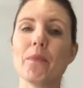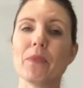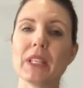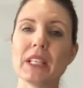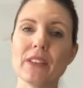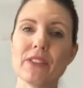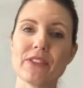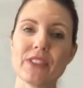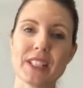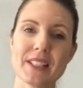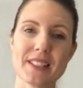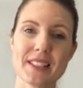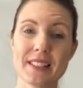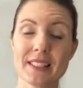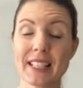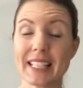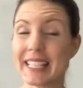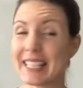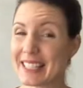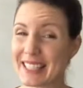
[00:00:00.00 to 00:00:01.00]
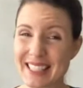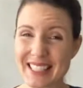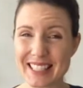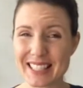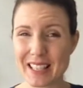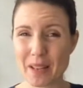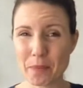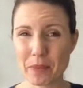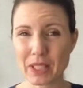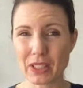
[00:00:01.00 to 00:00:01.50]
If this isn't
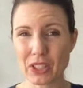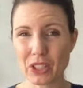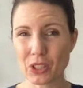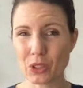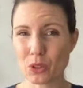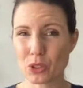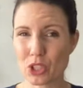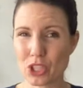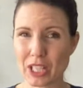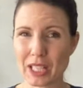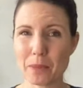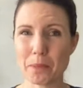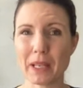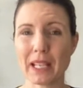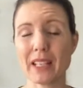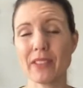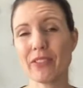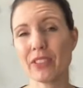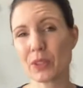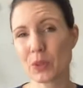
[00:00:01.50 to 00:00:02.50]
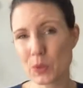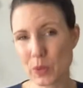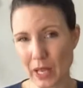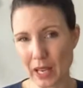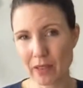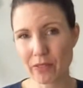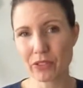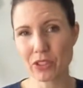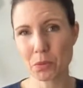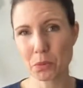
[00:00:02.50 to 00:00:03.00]
something that your GP feels
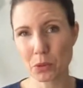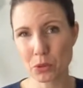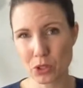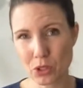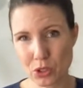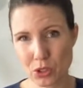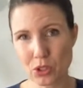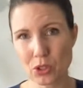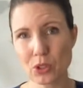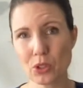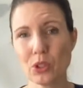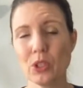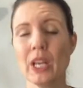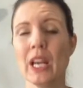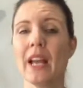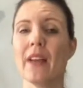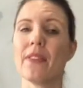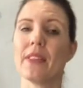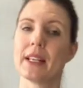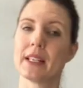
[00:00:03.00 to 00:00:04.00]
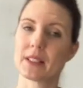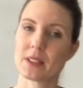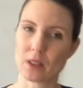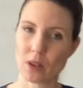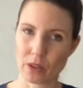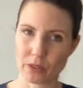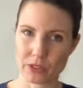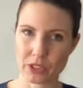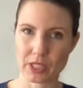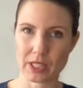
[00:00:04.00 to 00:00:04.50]
comfortable to do, then it's
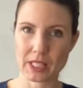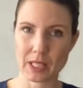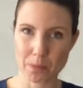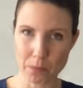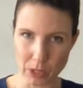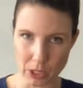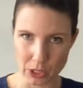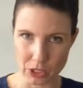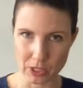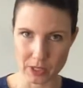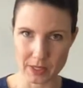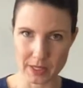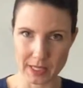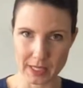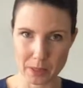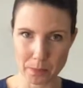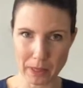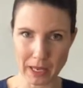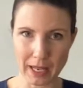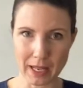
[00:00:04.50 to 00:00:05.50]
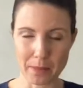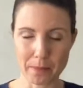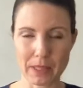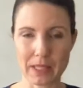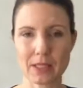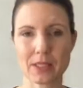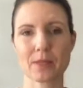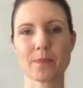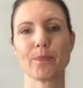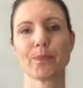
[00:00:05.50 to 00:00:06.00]
off to the emergency
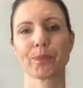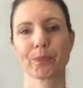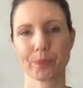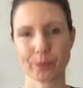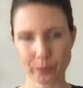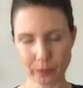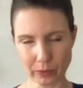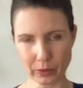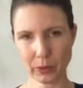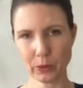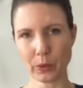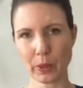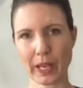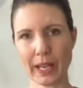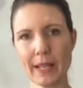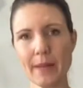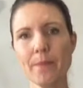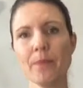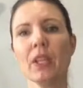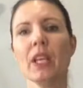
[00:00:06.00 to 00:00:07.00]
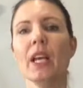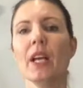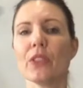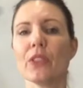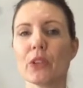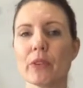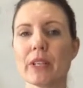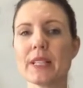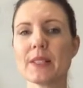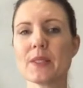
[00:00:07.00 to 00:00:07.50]
department. Okay,
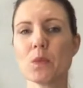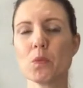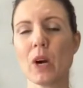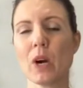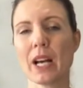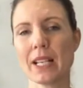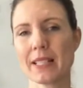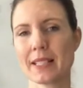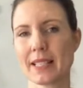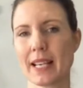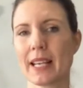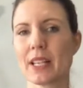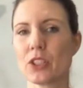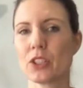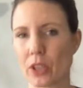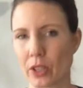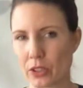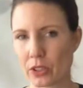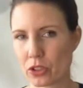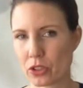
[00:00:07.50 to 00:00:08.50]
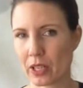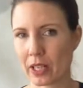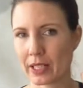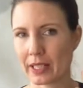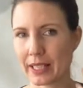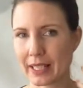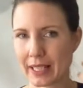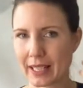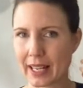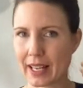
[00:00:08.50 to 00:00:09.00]
the reason why I say don't try
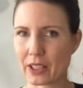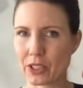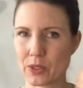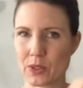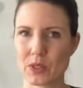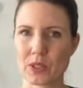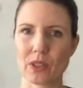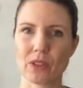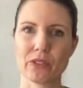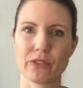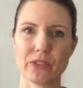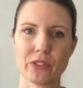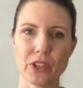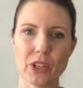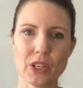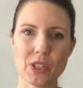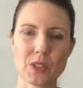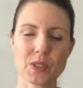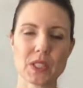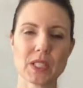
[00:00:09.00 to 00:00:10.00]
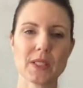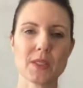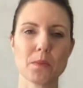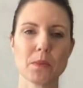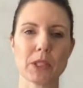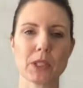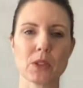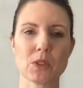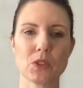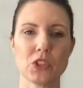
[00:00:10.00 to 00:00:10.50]
and get it out yourself first is
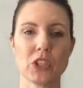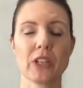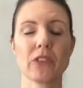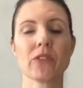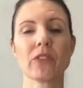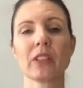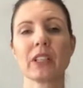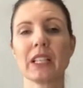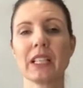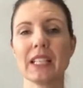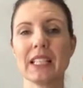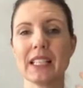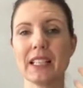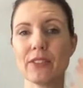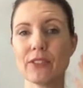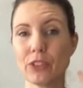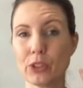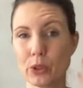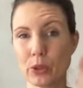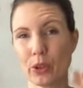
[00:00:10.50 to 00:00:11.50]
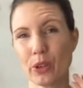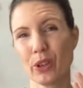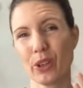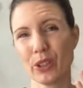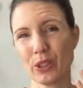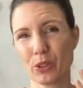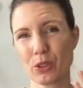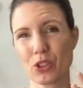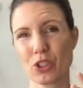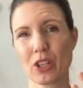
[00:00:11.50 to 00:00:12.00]
because generally if you
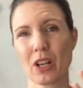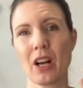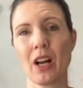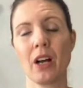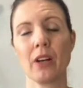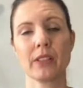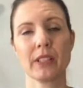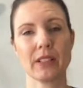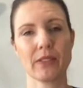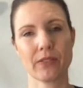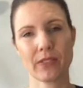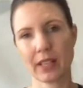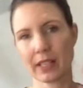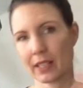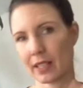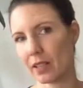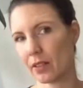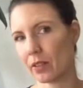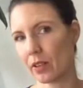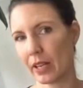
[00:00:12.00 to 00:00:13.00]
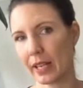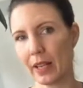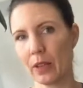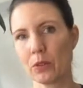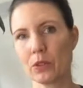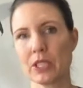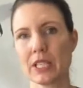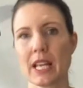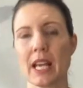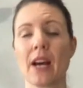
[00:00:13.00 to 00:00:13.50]
hurt your child, if they get
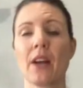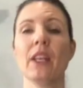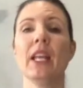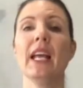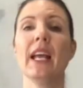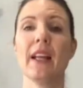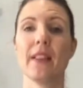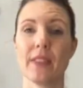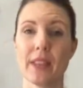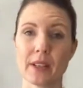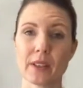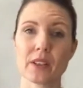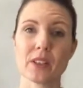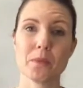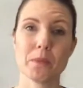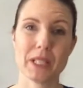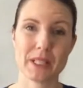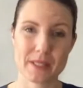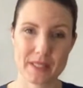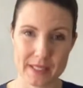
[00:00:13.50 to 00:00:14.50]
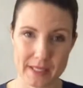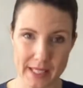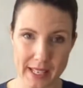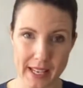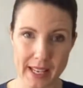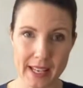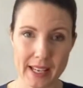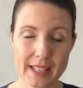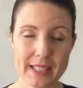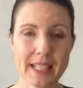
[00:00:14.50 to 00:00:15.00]
held down, they're going to be
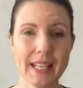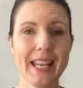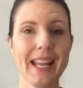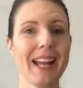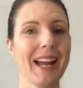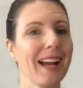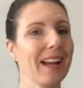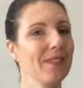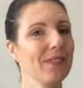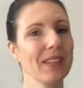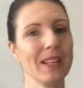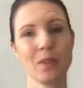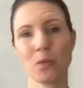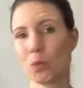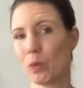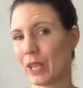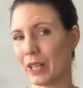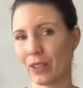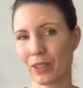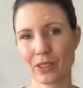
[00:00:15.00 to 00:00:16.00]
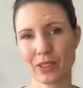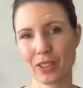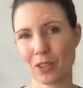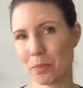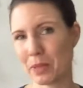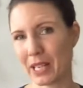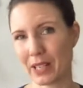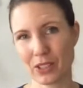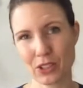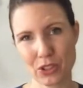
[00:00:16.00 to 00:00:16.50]
scared and then we're not going to
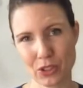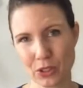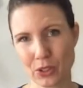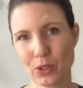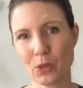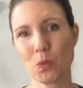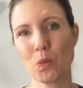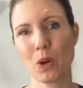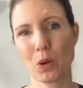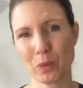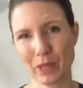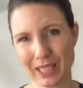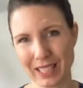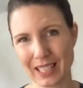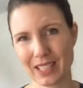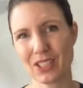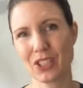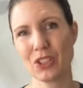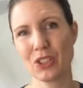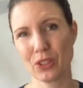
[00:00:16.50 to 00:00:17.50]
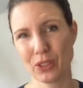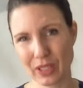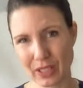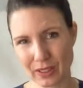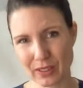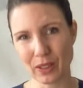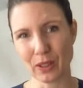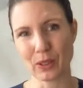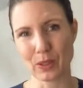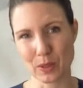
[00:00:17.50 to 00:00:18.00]
be able to do what we need to do
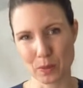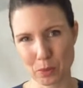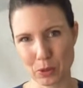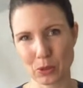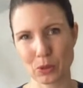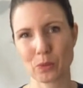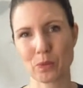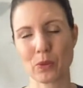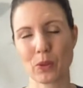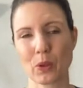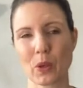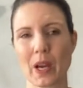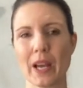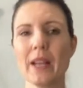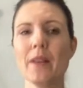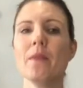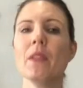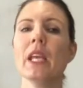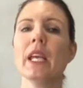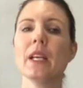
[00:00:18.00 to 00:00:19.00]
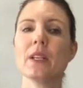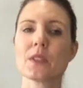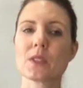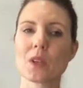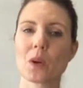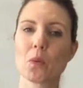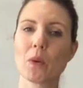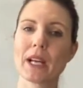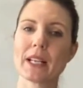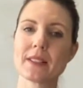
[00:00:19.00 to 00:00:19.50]
in the hospital. Okay,
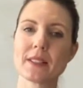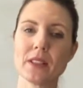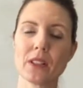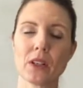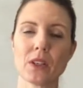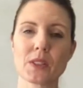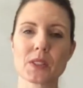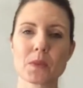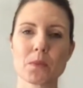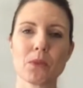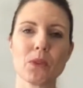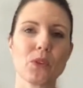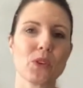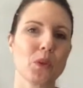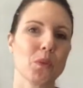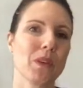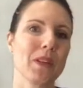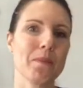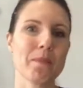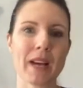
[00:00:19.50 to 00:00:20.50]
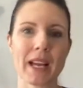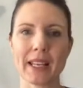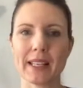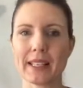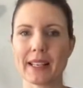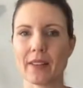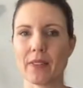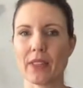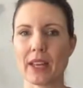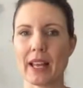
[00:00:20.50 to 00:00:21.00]
so ways in the hospital that we may
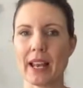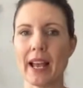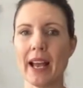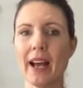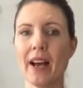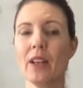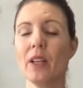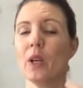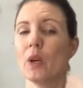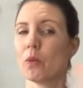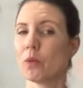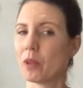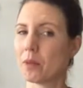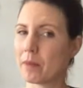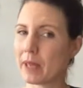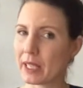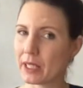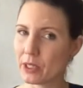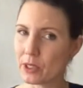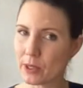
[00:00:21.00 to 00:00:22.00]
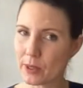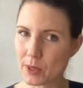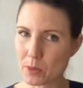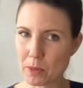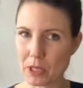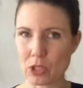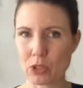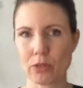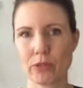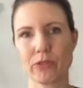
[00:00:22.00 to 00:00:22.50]
get that out, we may use
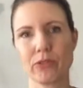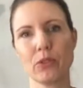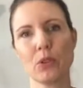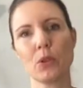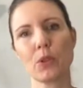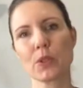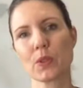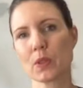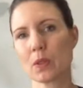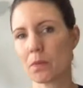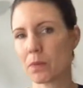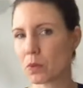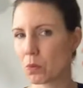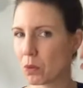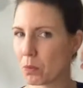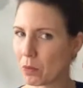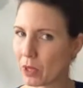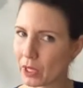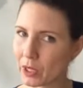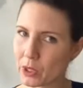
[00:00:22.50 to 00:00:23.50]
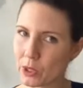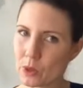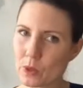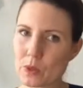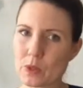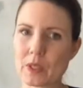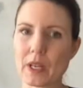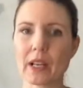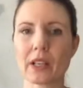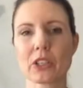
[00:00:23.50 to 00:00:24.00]
special forceps, we might use
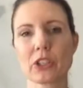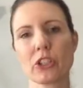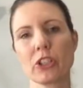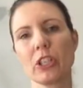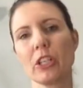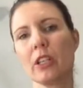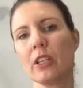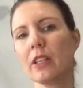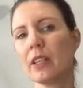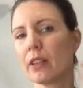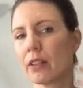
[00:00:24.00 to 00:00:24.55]
suction.